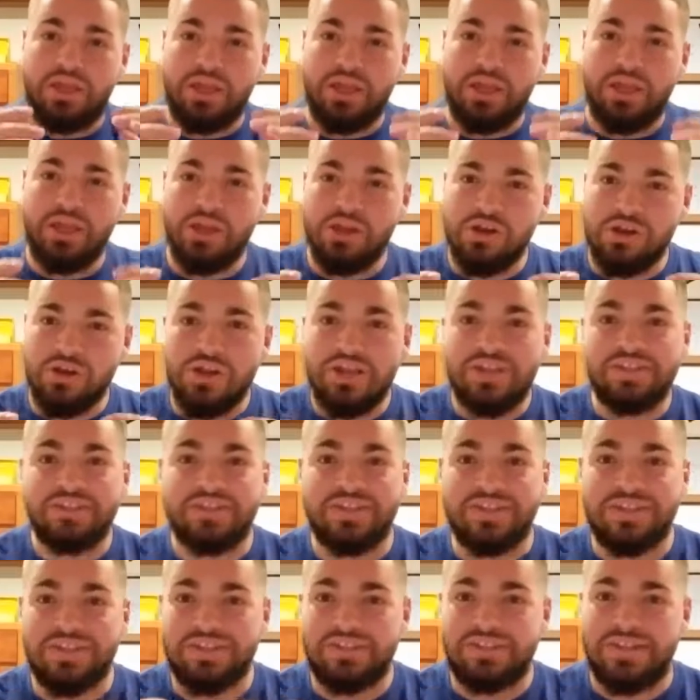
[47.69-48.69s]
Here is
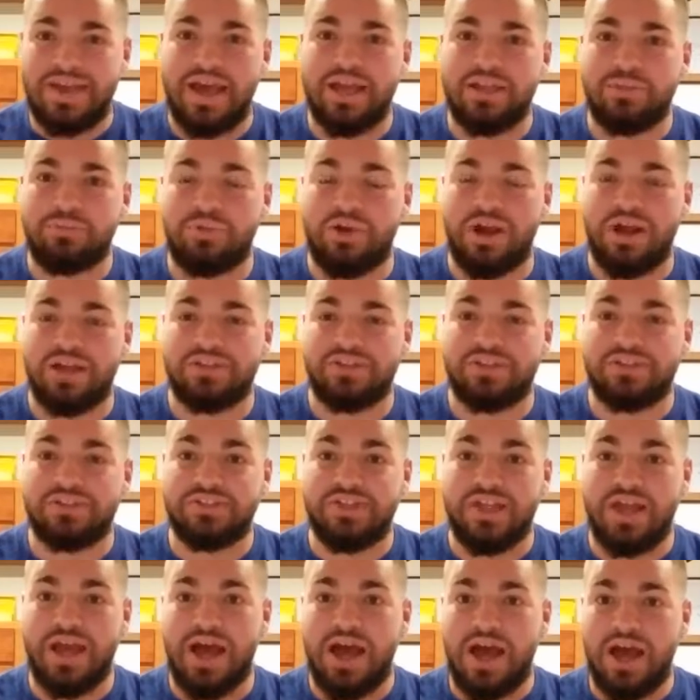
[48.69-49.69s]
the exact process
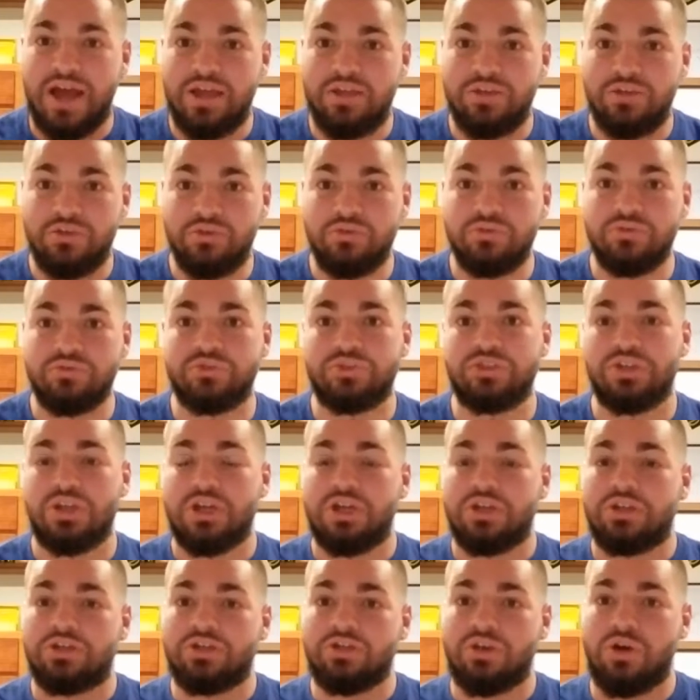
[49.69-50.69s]
that I use
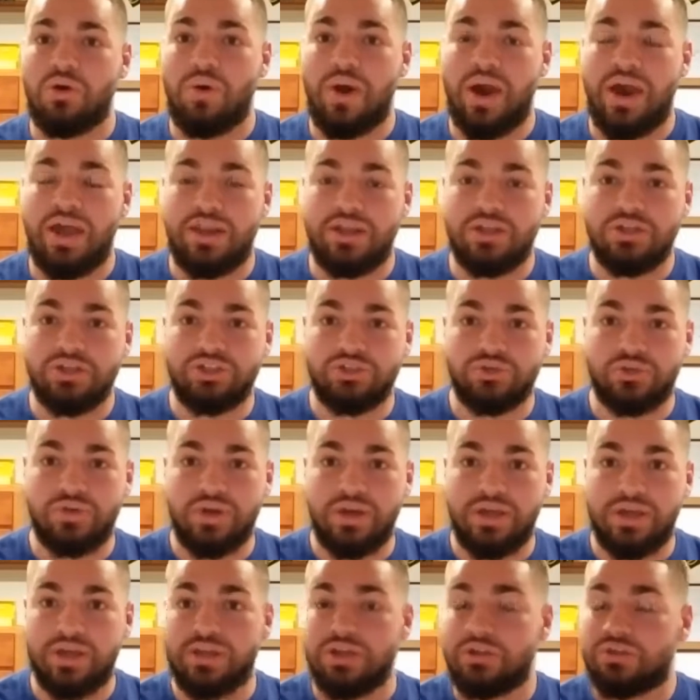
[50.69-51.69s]
to go ahead and
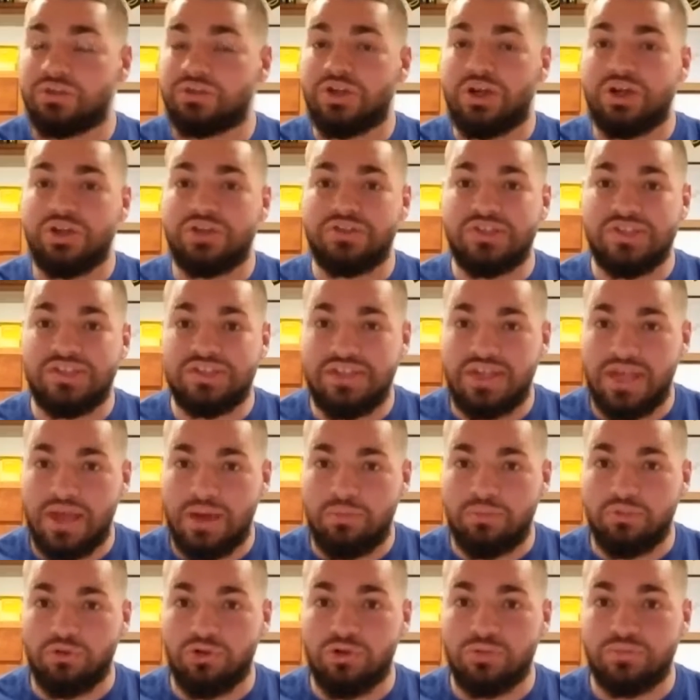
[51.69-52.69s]
join tons of
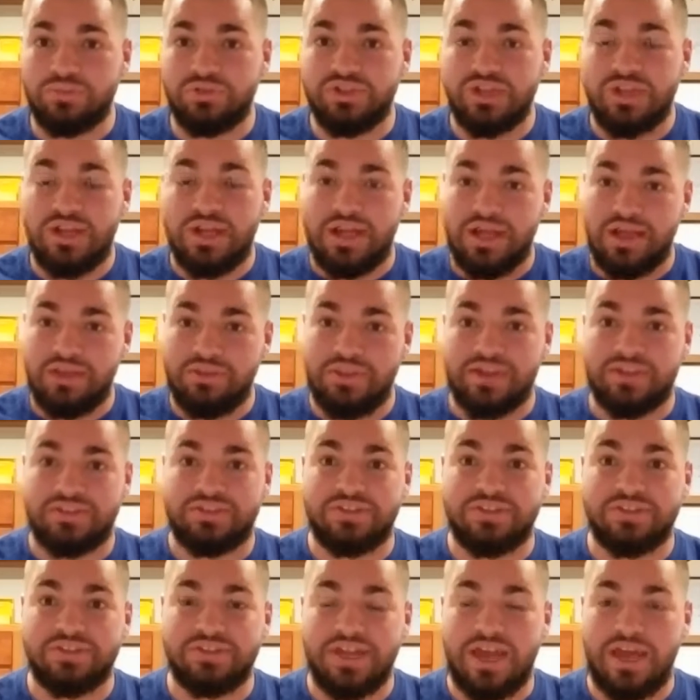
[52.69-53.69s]
DM groups in less
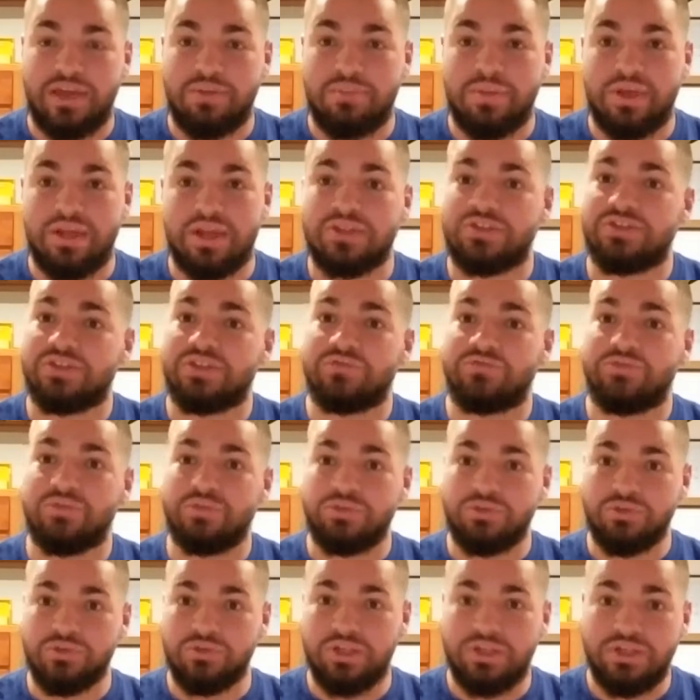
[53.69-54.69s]
than 10 minutes. And if you
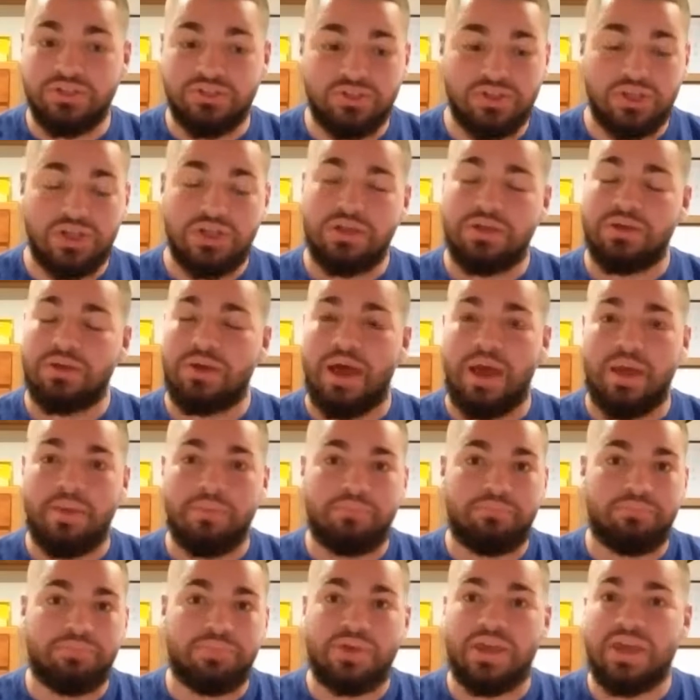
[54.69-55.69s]
do this,
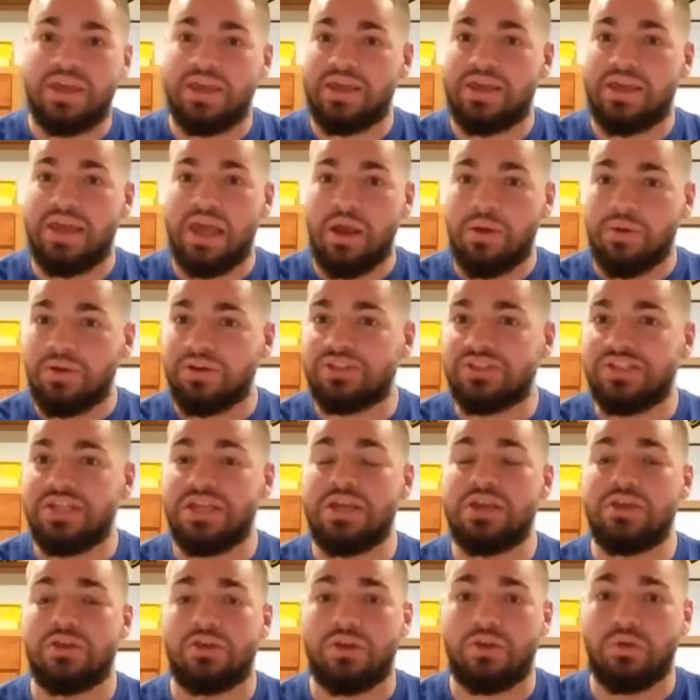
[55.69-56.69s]
I can guarantee
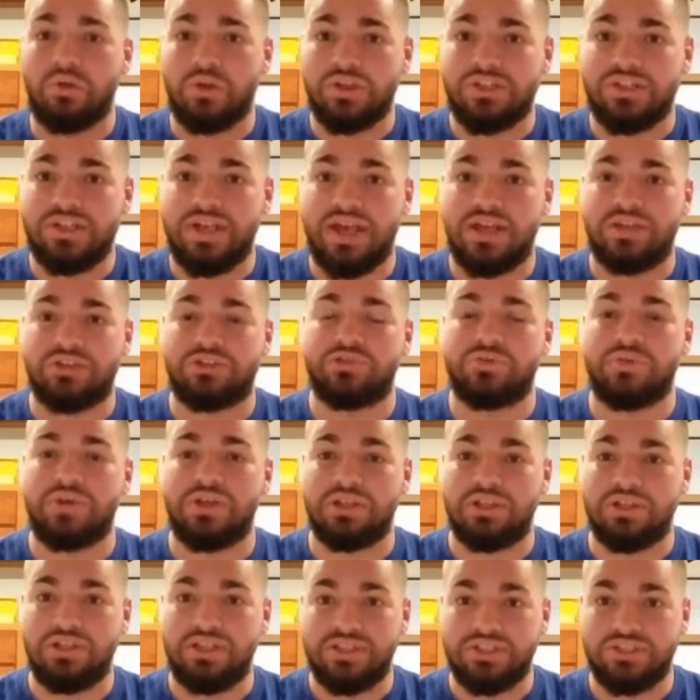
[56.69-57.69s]
you're going to get into
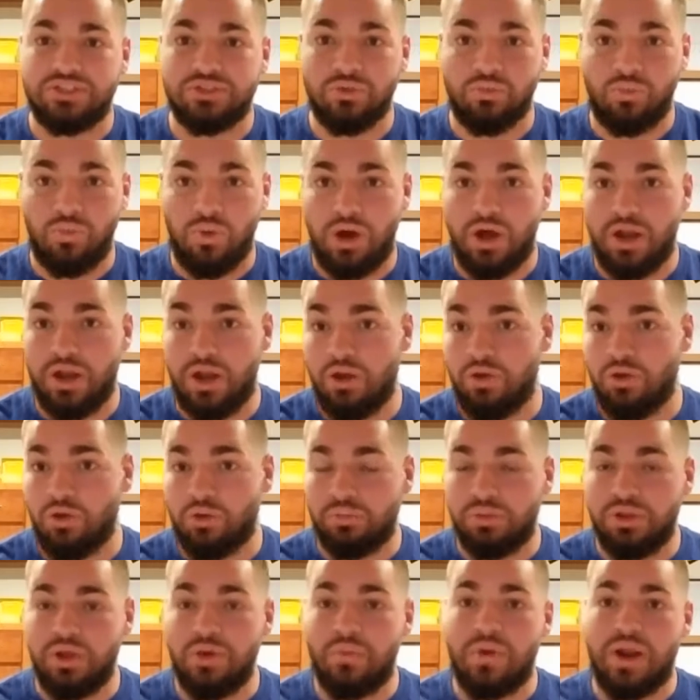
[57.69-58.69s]
at least one.
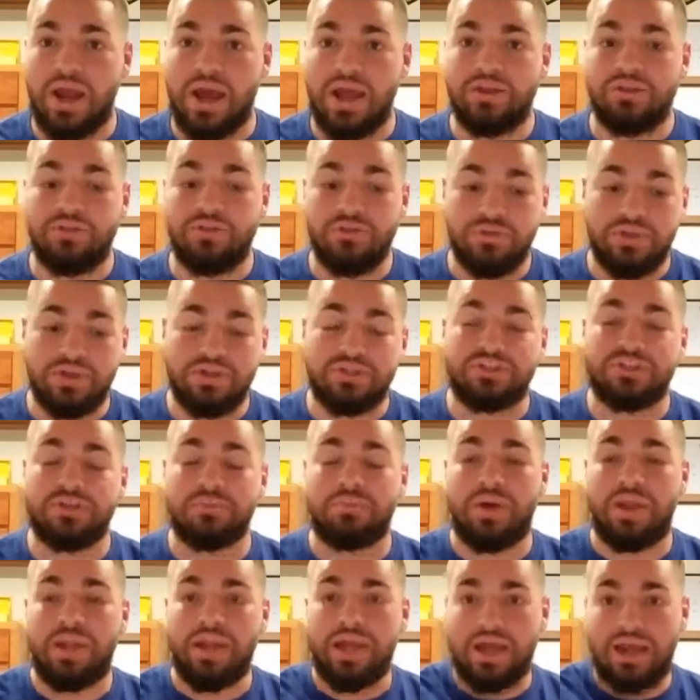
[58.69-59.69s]
Normally when I do this,
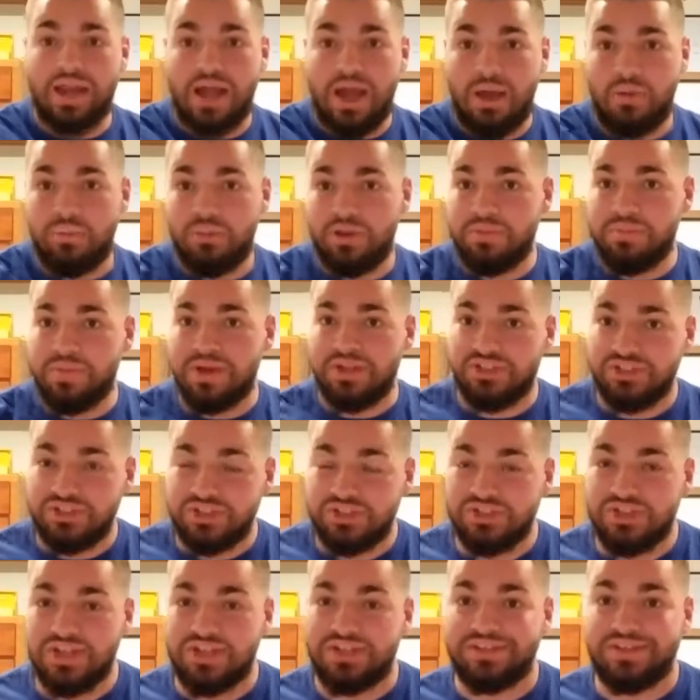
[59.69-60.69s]
depending on how many
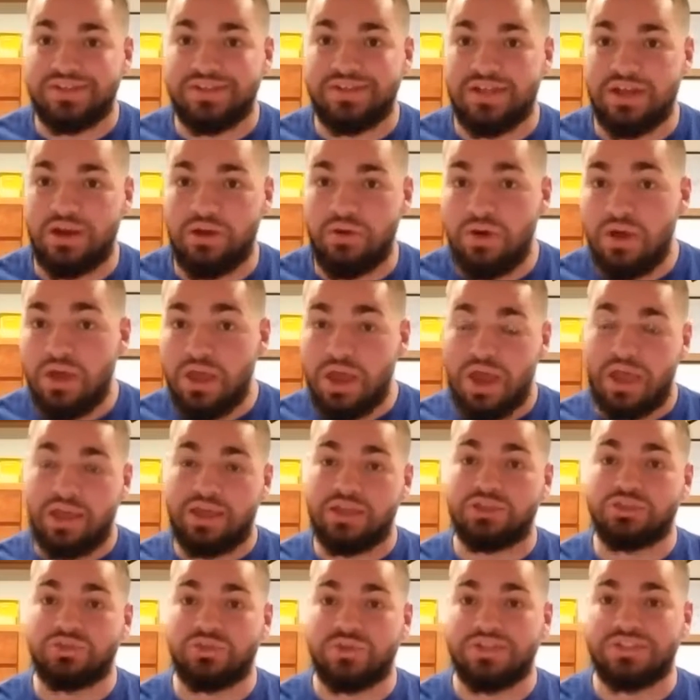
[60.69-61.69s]
messages I send out, I
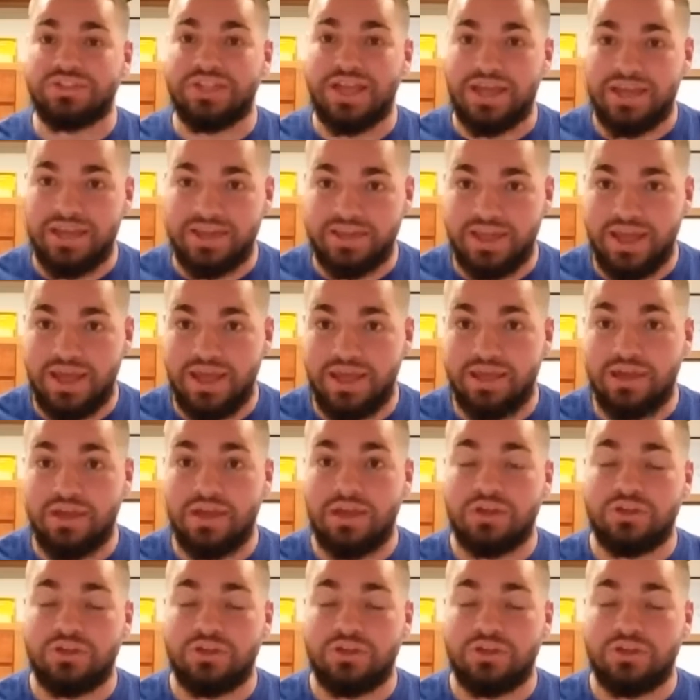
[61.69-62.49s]
can join 10 a day.